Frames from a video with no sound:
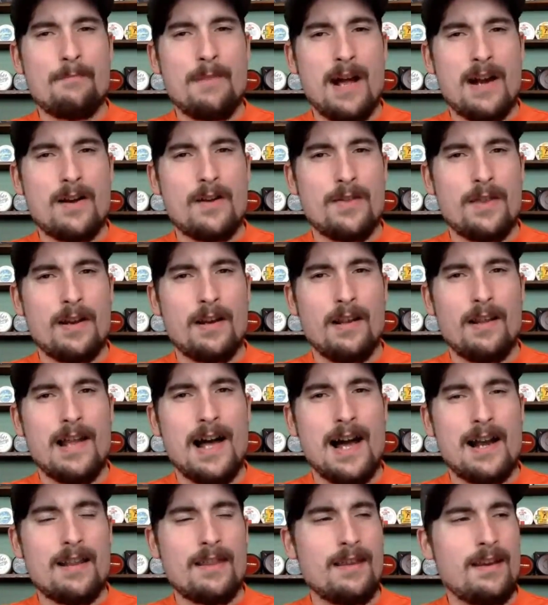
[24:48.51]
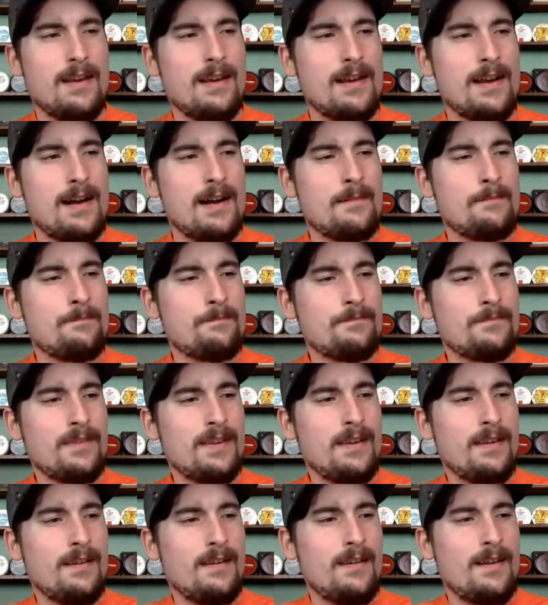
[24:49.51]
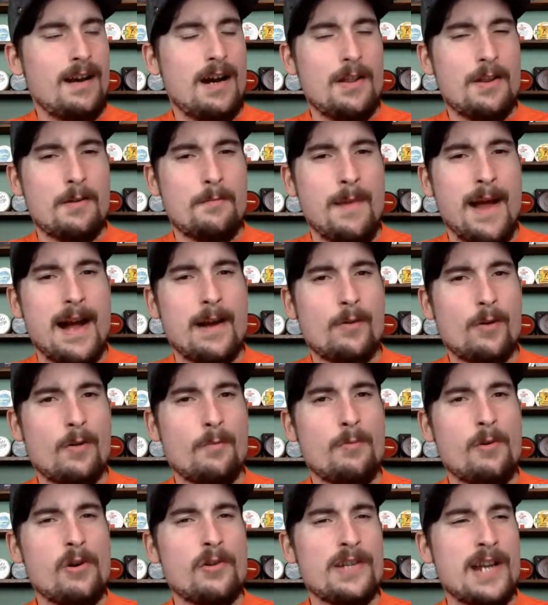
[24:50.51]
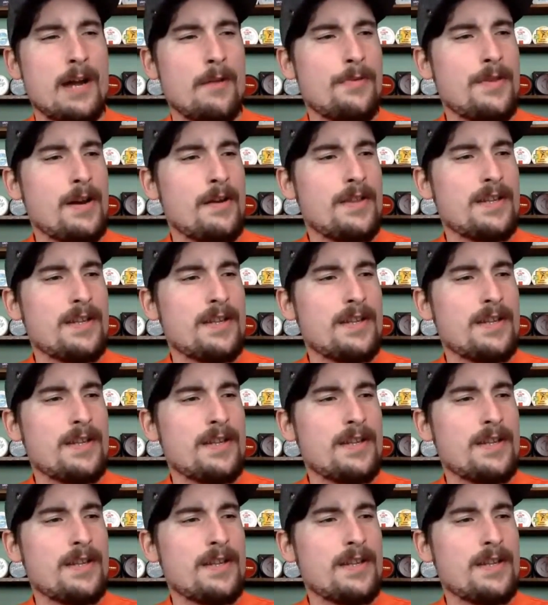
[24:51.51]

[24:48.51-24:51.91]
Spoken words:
better than a lot of the other macro brews out there.